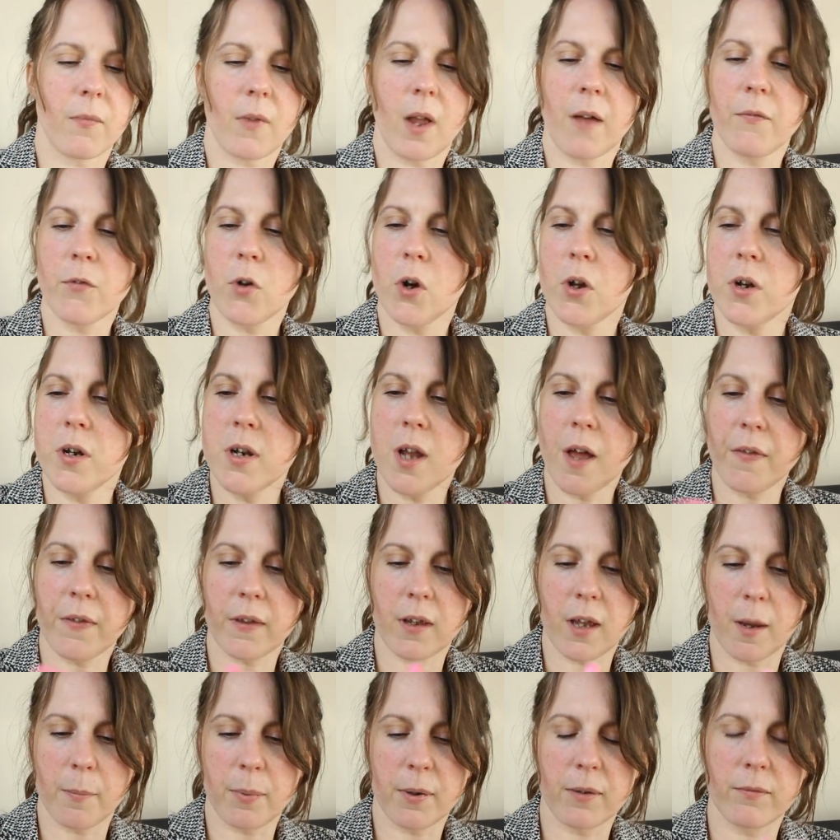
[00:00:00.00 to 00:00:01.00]
I've got
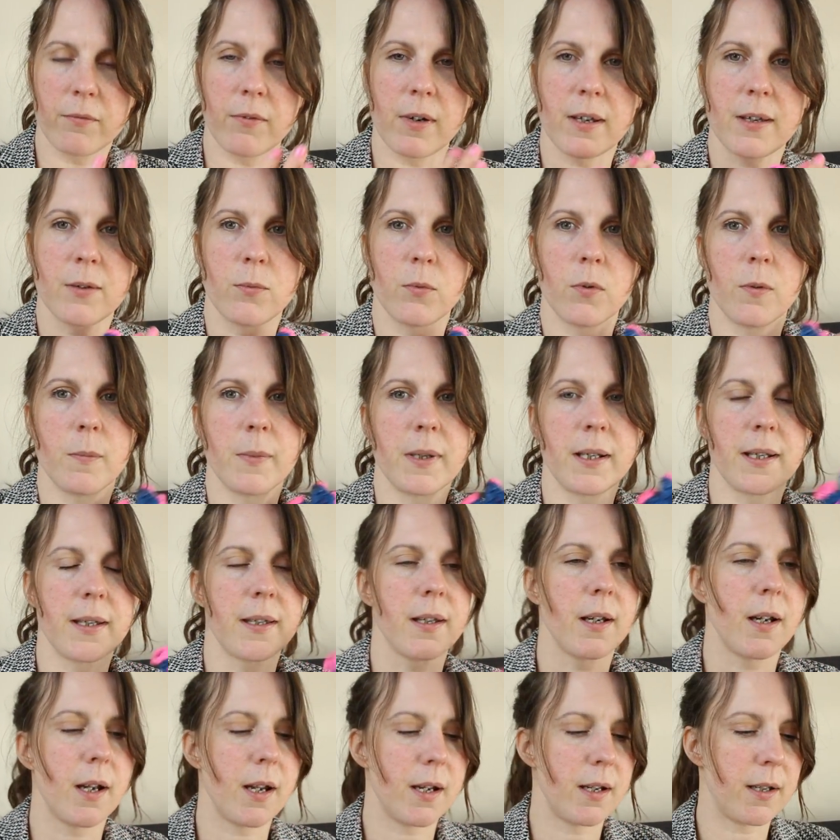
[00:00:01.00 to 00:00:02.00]
another couple of wrist warmer
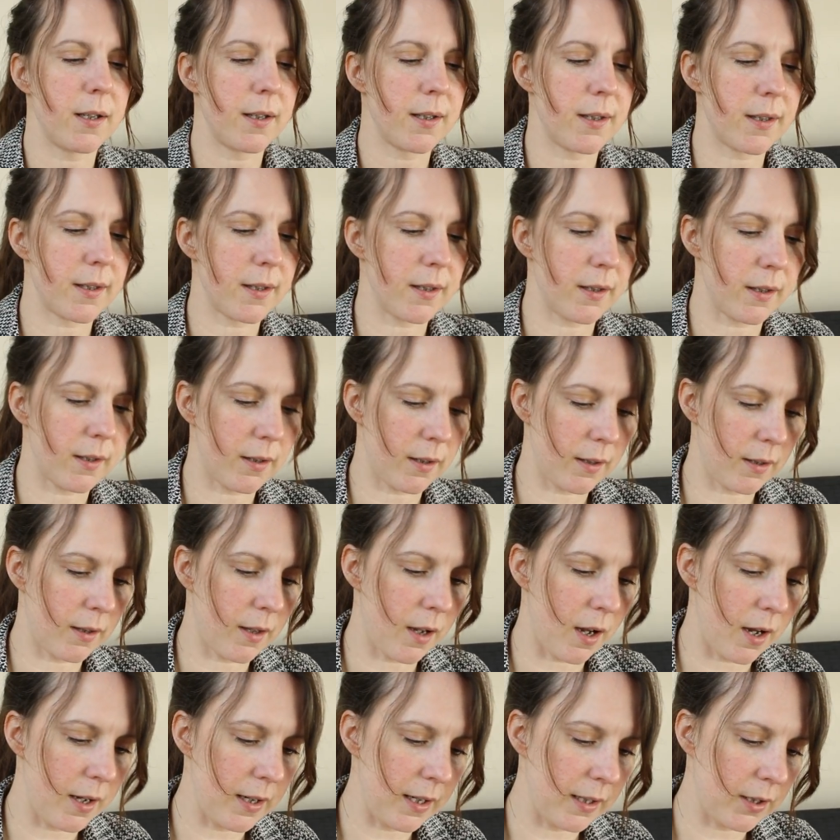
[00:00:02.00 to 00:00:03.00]
designs
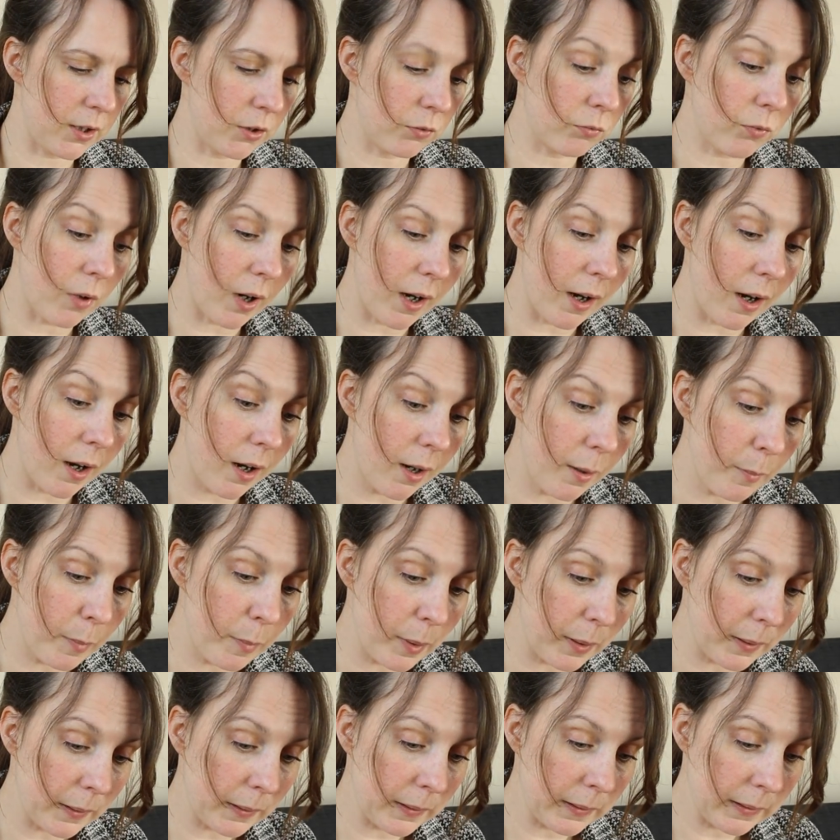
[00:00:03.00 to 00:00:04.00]
that I need to write
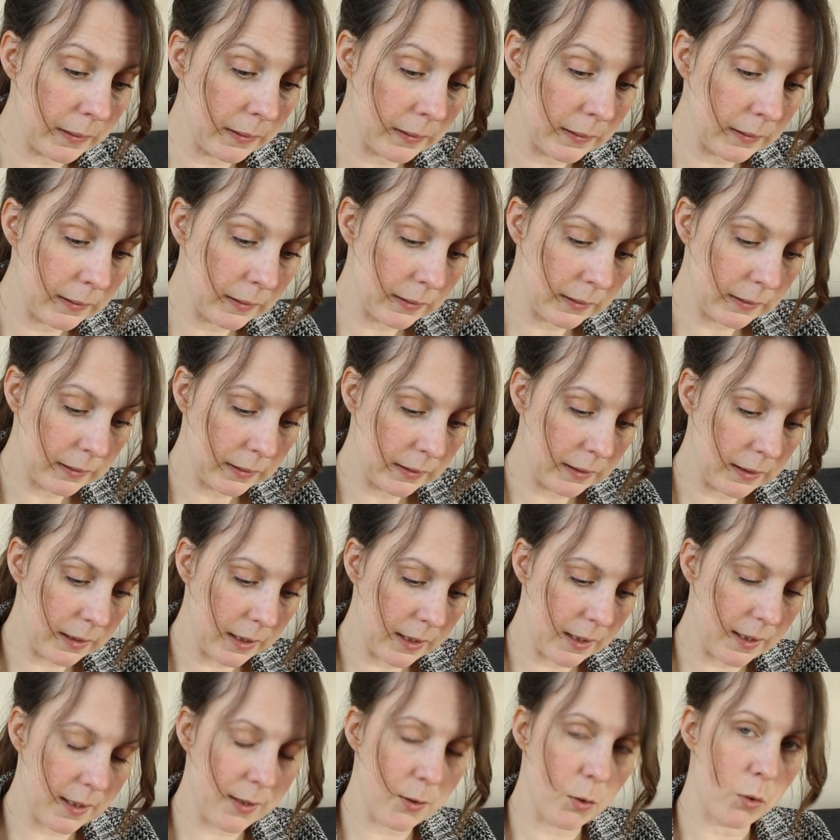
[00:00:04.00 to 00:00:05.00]
up
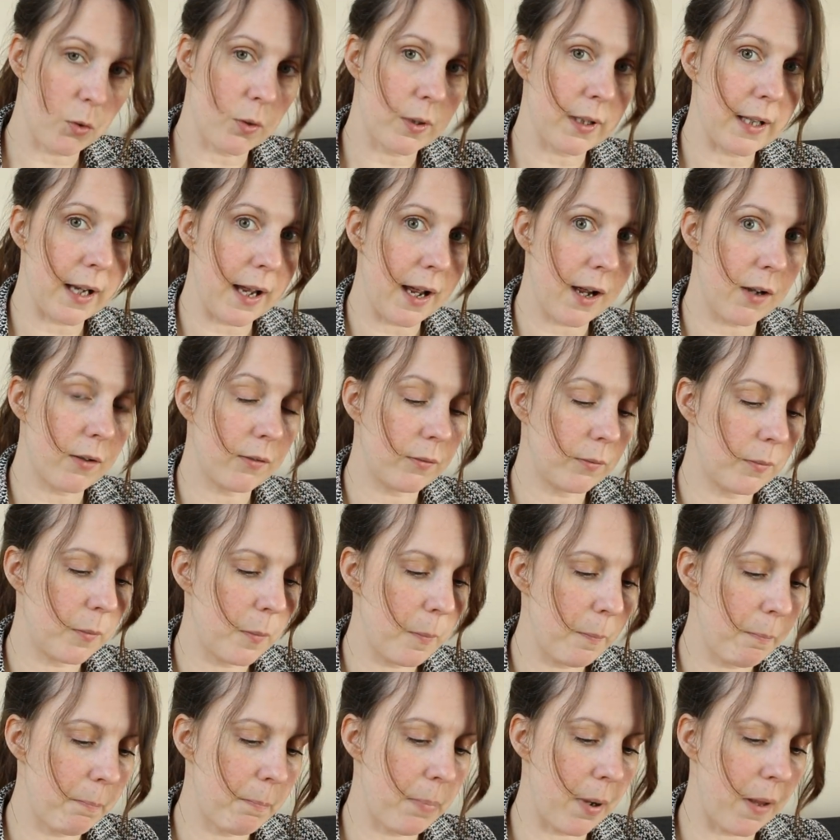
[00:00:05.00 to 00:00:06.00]
and sort out,
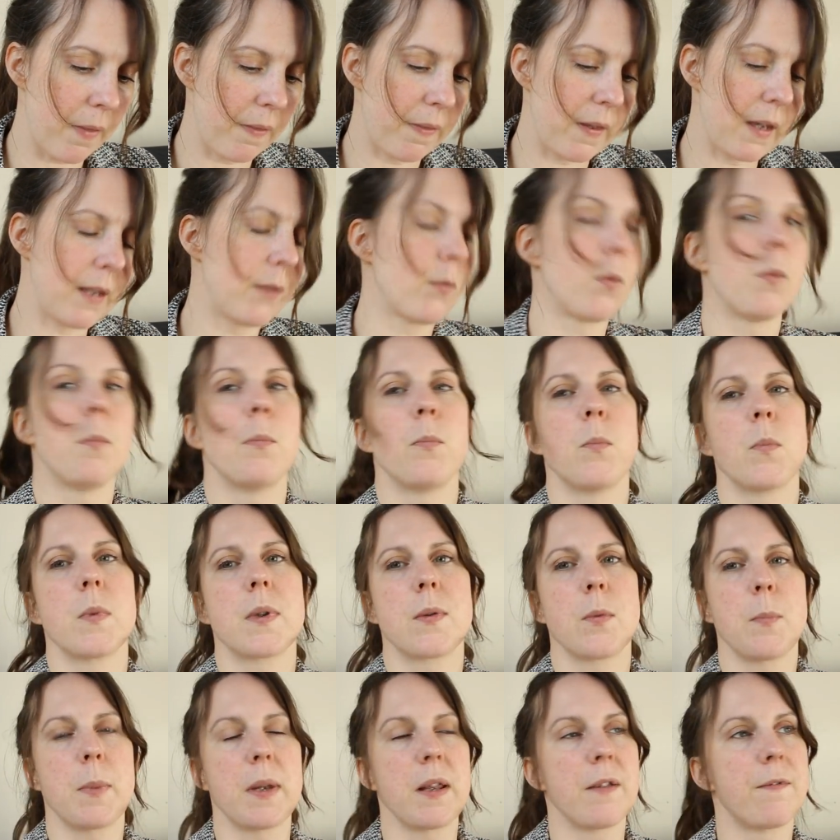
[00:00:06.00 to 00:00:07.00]
but these
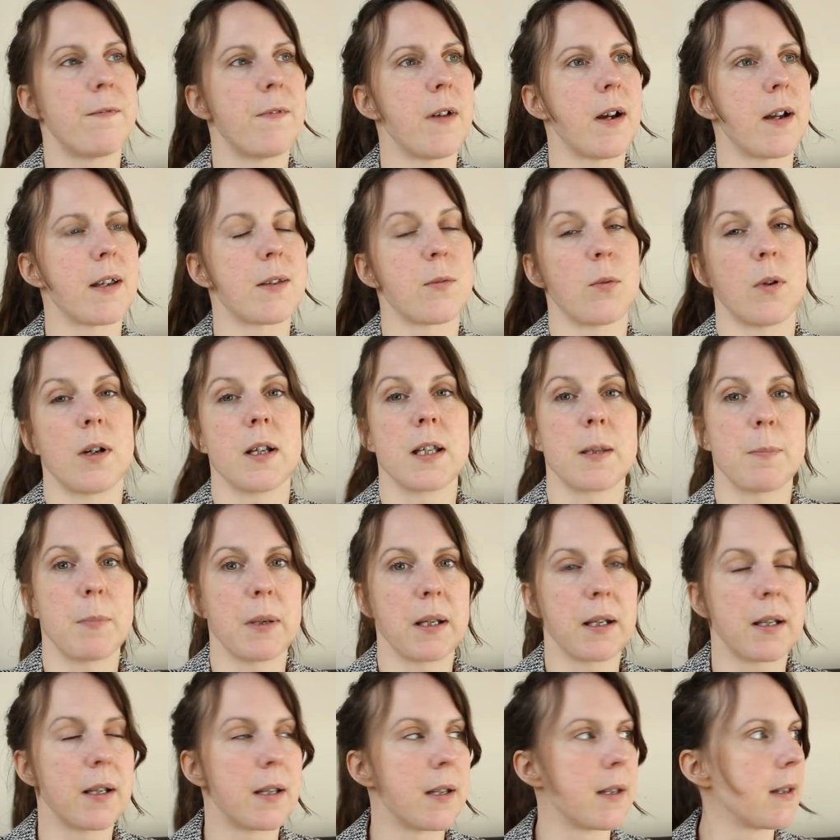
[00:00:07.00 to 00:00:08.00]
ones will be the first ones
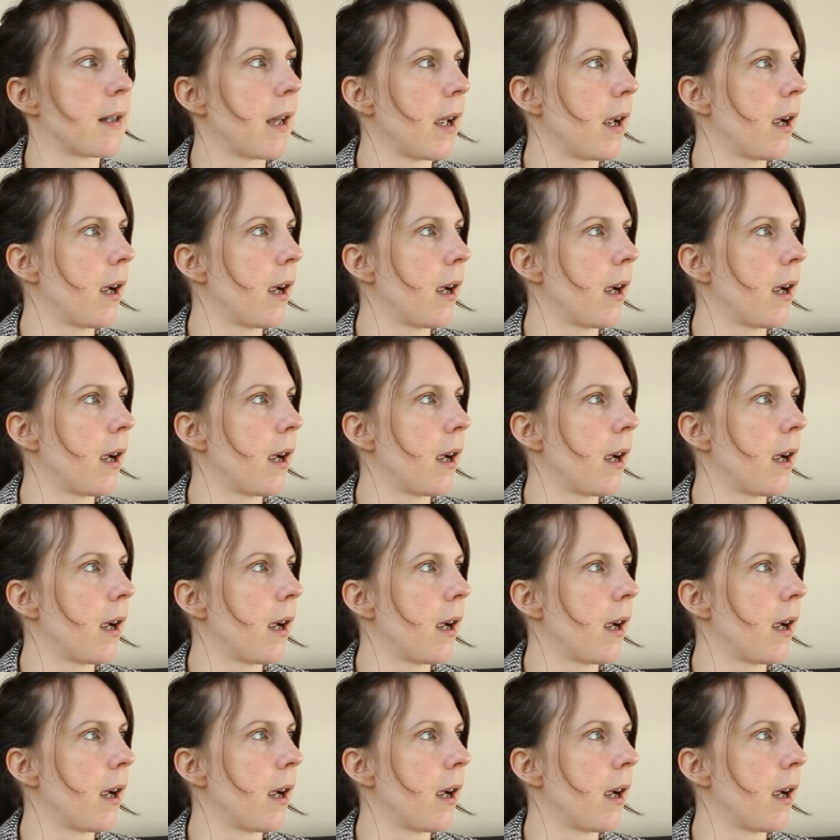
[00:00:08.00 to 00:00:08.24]
because